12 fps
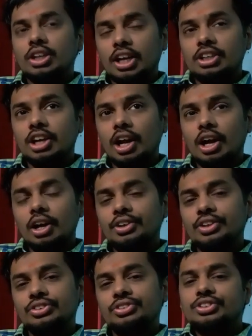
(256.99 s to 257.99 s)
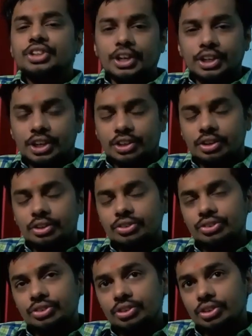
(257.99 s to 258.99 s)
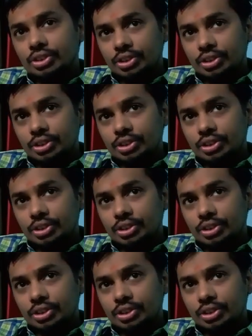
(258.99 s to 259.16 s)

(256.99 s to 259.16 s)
Lagna is 10 degrees.